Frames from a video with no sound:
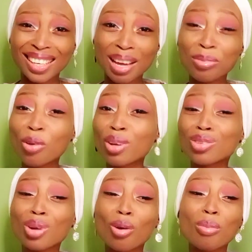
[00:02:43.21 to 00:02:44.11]
I'm not going to
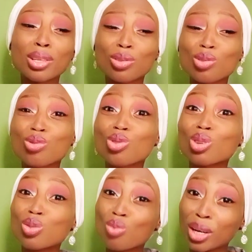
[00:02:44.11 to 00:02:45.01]
recommend to you just
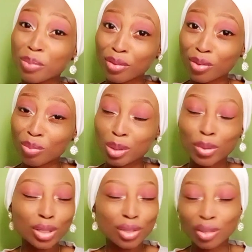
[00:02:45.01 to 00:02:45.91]
one perfume. I'm going
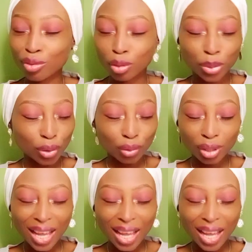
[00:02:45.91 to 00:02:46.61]
to give you options.